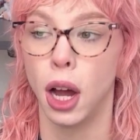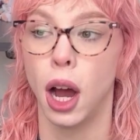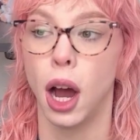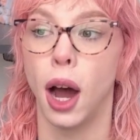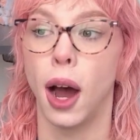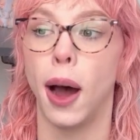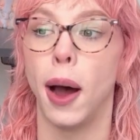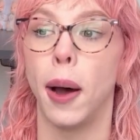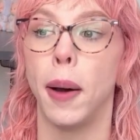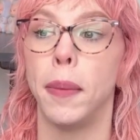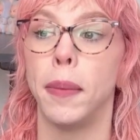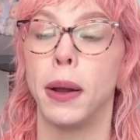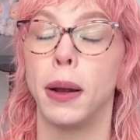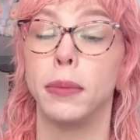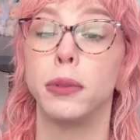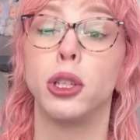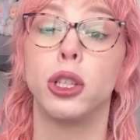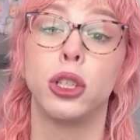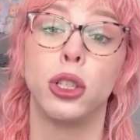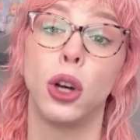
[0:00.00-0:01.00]
And I'm
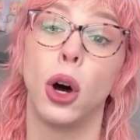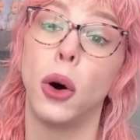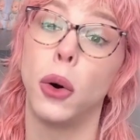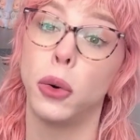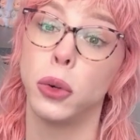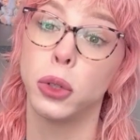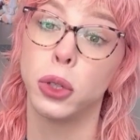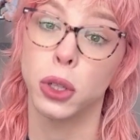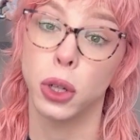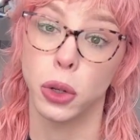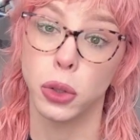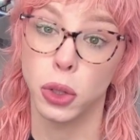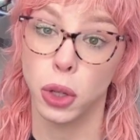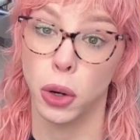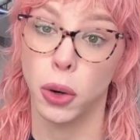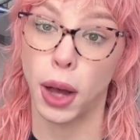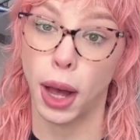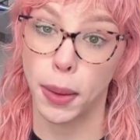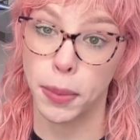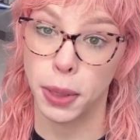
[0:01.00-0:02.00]
so
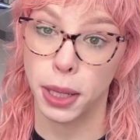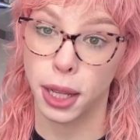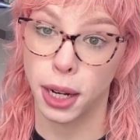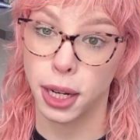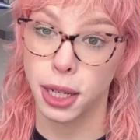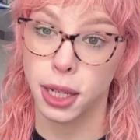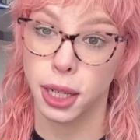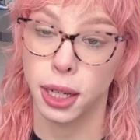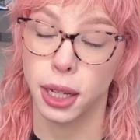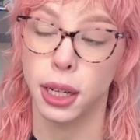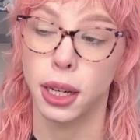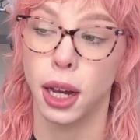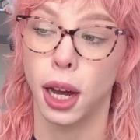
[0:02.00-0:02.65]
happy that I did.